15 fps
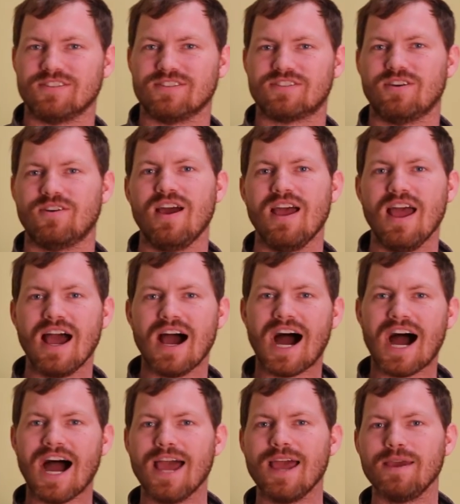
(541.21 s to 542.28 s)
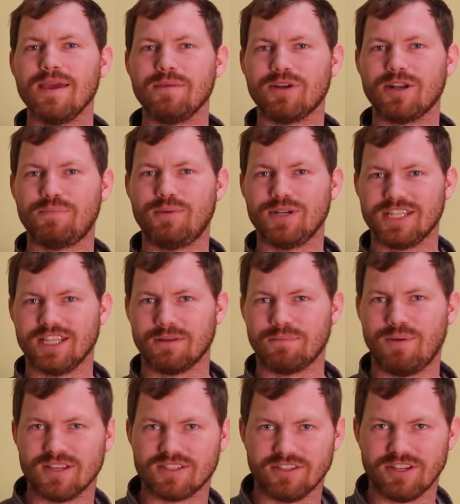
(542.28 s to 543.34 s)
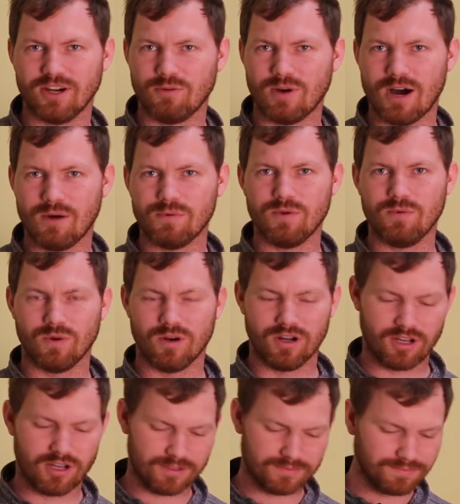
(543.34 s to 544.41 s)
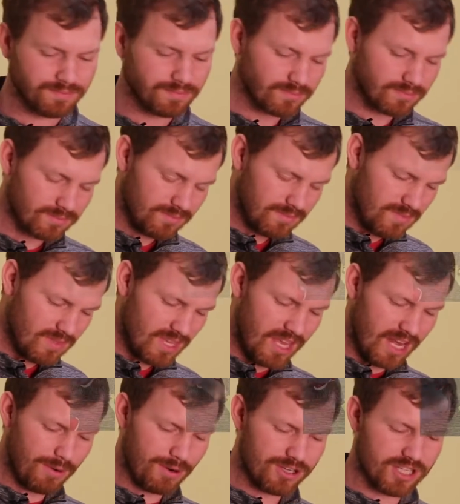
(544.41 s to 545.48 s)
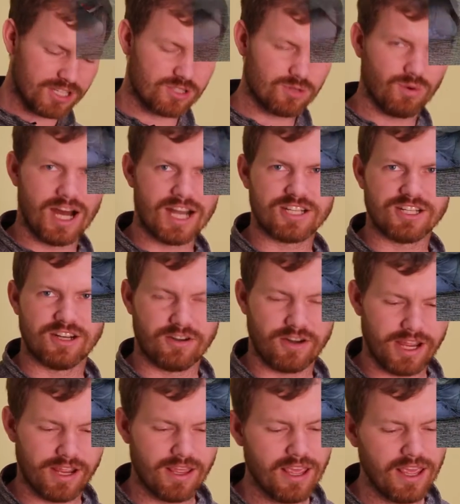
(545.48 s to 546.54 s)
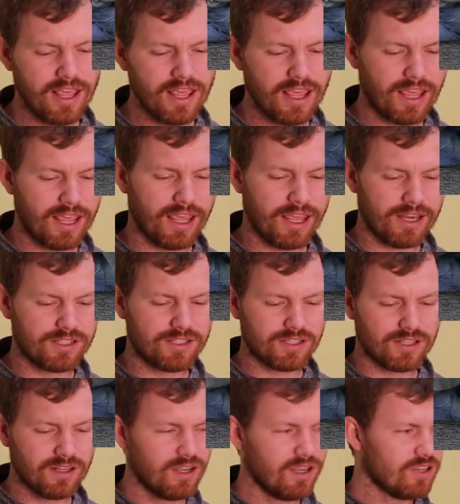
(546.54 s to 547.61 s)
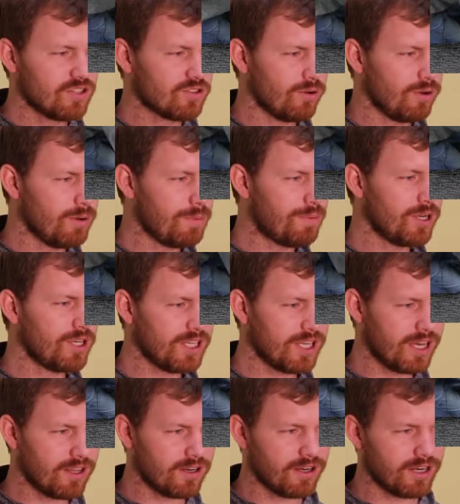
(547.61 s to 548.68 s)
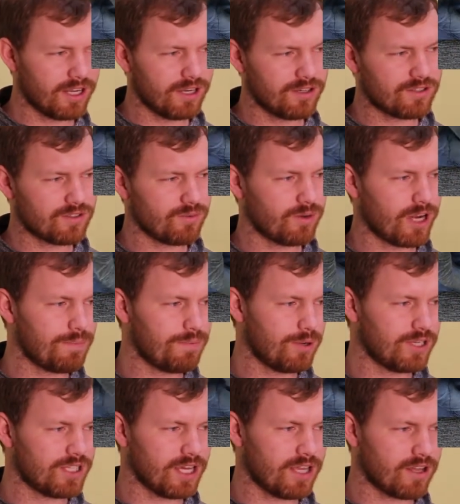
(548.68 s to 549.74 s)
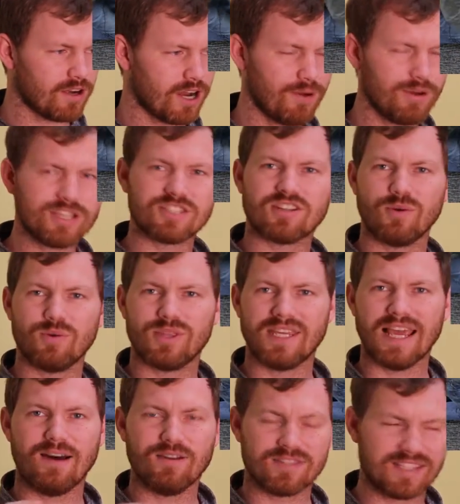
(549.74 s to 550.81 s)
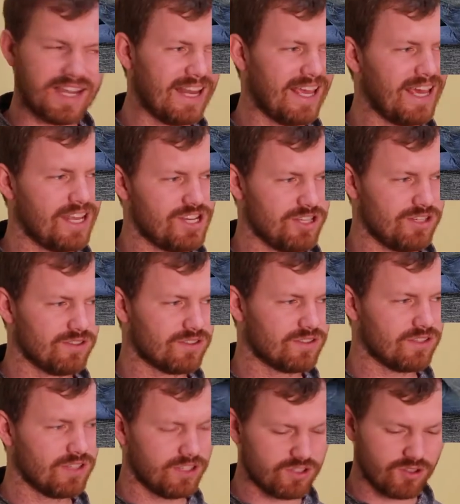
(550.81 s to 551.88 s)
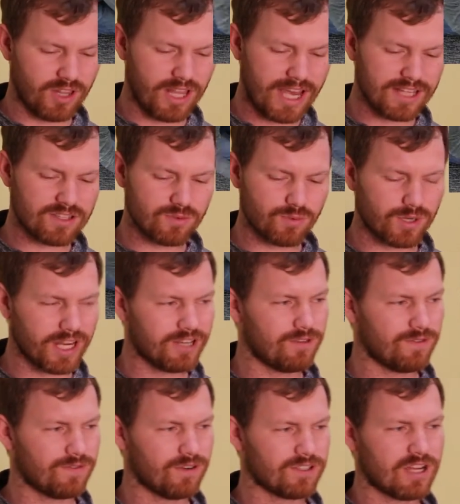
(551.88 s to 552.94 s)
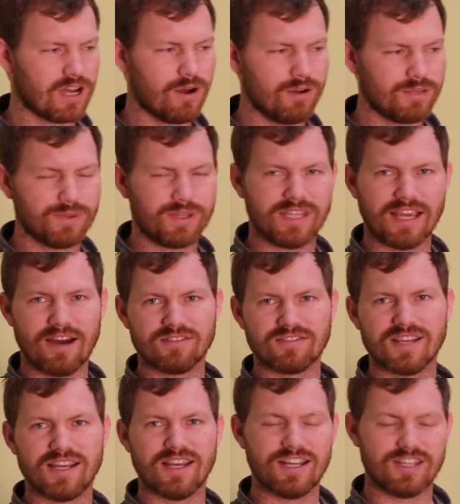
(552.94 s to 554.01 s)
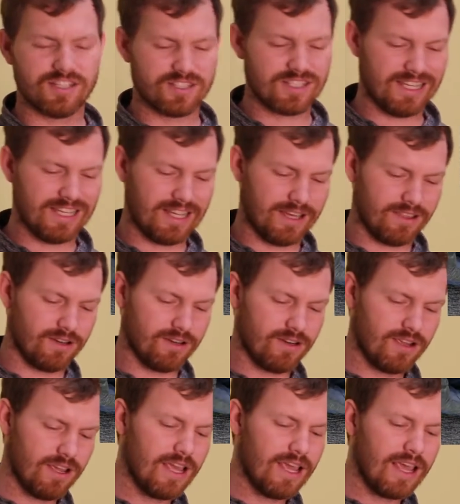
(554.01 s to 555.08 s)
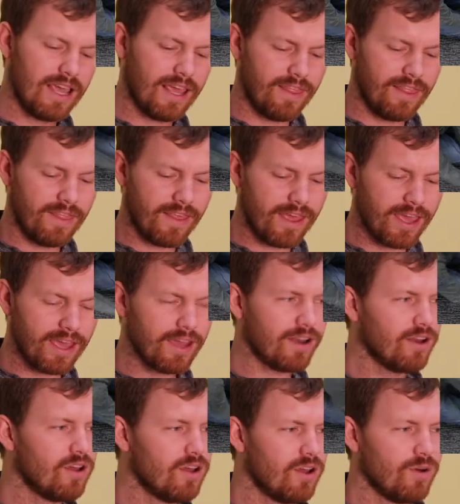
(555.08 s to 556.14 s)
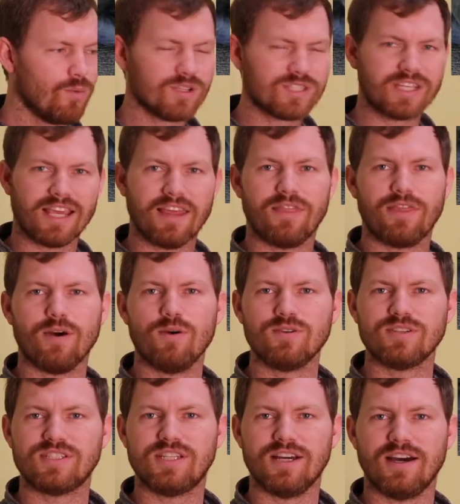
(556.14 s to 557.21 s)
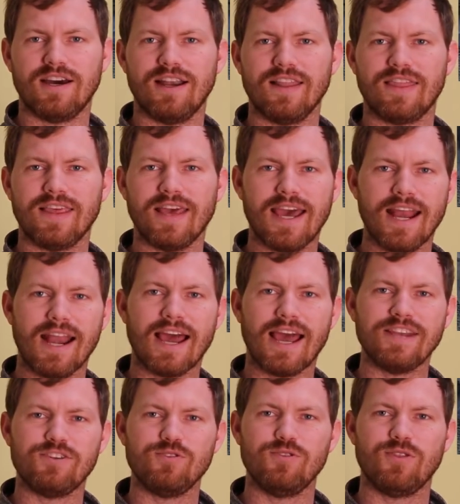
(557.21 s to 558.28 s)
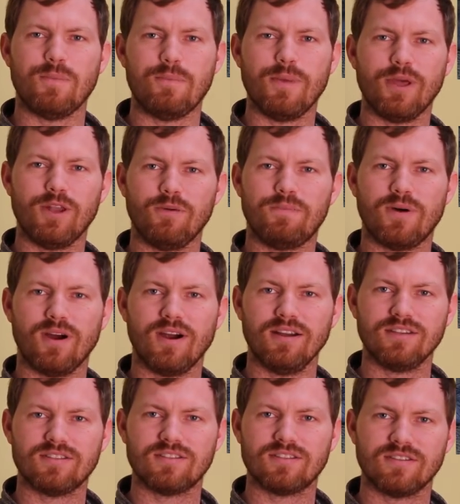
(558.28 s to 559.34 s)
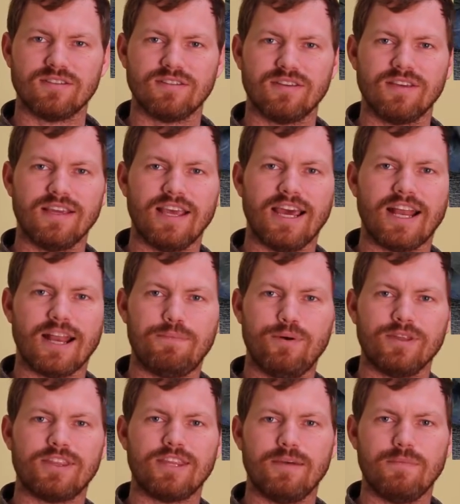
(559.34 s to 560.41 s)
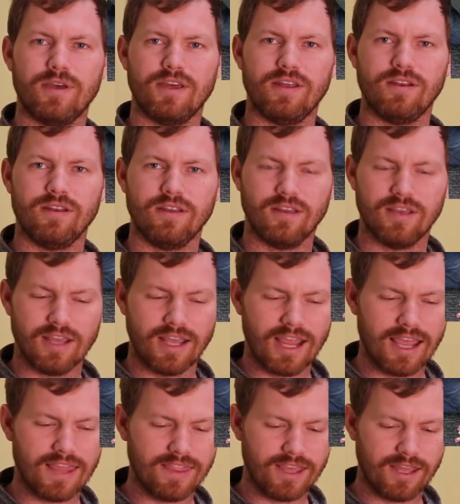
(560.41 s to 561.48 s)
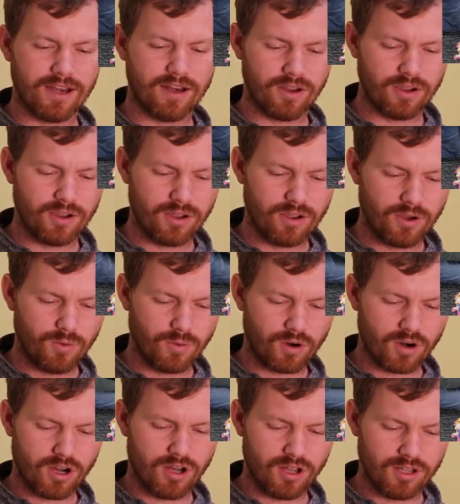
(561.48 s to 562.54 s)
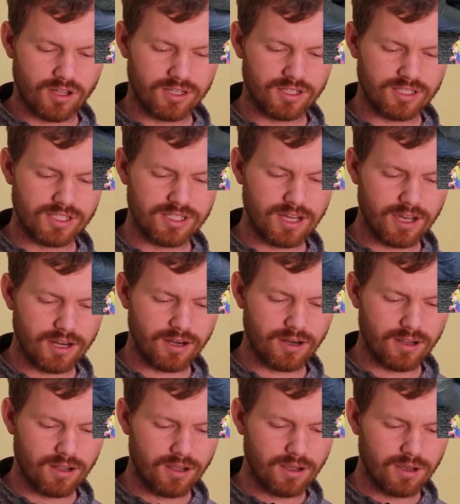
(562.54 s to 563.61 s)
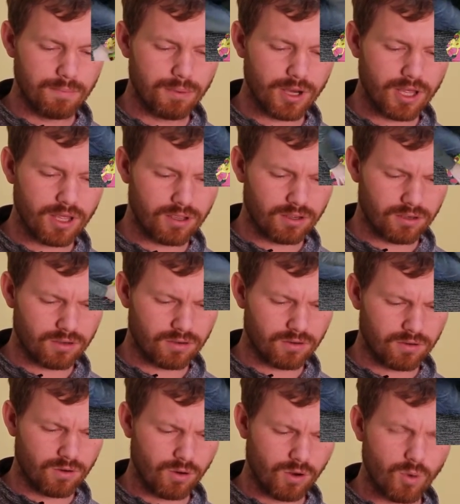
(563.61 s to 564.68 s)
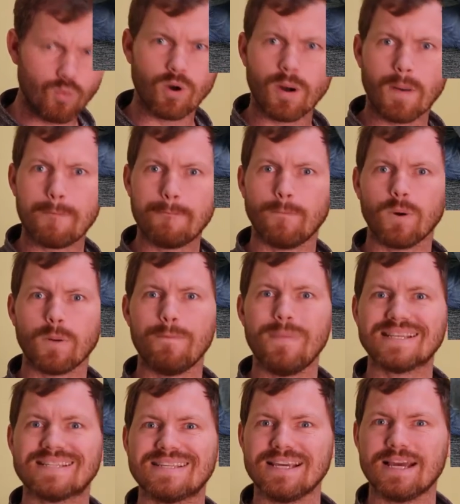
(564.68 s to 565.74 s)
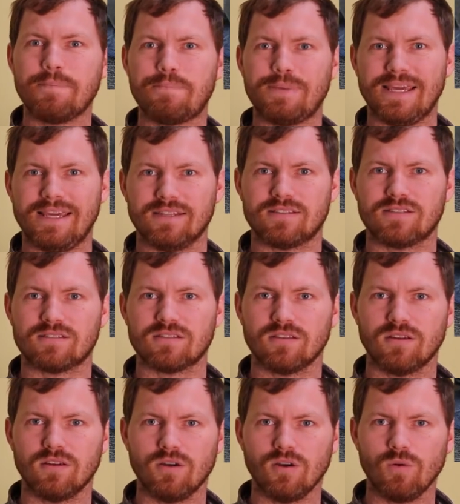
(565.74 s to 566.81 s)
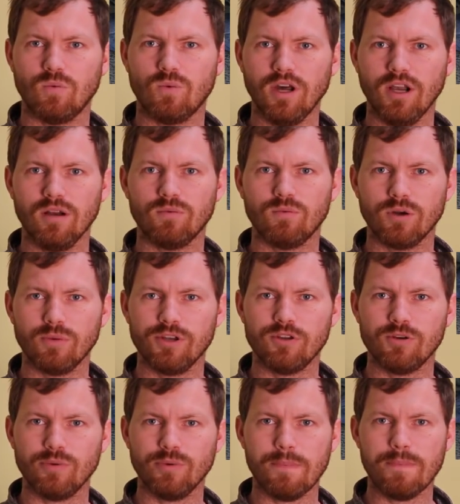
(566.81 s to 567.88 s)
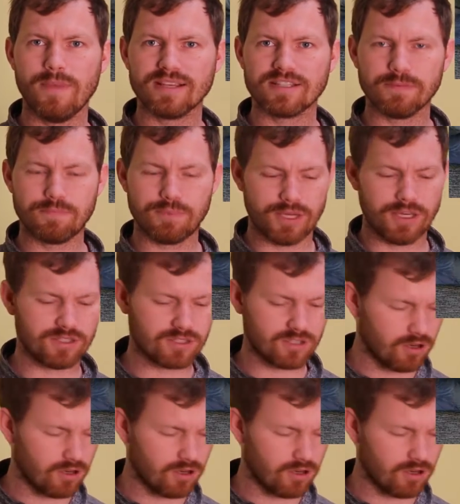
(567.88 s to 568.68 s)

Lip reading: And so I am going to put together a puzzle here while we work. And I want you guys to watch it, all right? And so we put it together, and when I put it together, I always start with the outside edges. And so that's what I do first. I always put the outside edges together. And then once I get those done, then I do the middle parts, and I put them in, and then we're all done. But hold on, we're missing a piece. What do we do when we miss a piece?